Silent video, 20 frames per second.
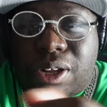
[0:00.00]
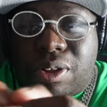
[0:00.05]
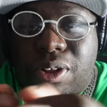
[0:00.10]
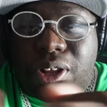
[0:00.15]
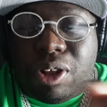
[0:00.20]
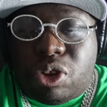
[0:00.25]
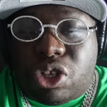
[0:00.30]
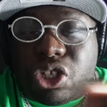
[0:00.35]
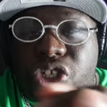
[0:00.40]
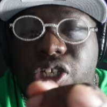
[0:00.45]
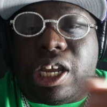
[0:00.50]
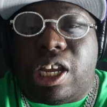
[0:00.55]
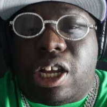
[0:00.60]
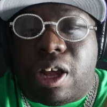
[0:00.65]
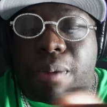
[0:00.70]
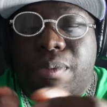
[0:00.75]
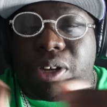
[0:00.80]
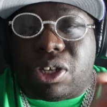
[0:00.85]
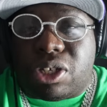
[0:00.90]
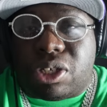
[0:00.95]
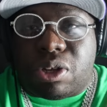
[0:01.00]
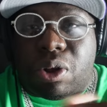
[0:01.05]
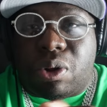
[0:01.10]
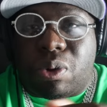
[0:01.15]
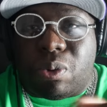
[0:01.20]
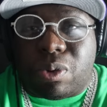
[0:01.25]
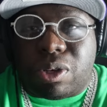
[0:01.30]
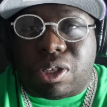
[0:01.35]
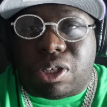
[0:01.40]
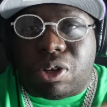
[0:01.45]
it'll, it'll shake up the
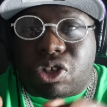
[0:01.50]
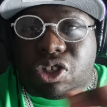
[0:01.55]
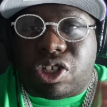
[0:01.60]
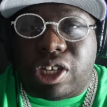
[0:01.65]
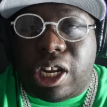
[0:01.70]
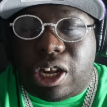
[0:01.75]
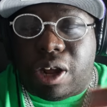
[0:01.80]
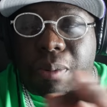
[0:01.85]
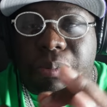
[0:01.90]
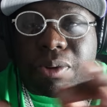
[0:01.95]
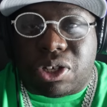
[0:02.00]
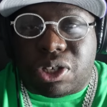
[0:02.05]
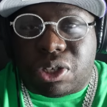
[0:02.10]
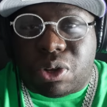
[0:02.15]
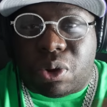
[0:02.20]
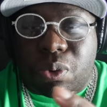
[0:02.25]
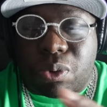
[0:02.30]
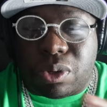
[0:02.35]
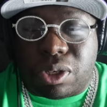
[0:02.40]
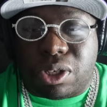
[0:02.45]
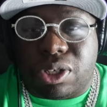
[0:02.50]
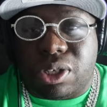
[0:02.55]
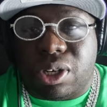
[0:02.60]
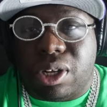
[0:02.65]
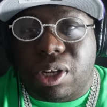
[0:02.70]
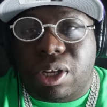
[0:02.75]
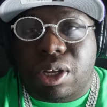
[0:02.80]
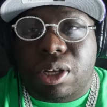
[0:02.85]
stones, it'll shake up the stones,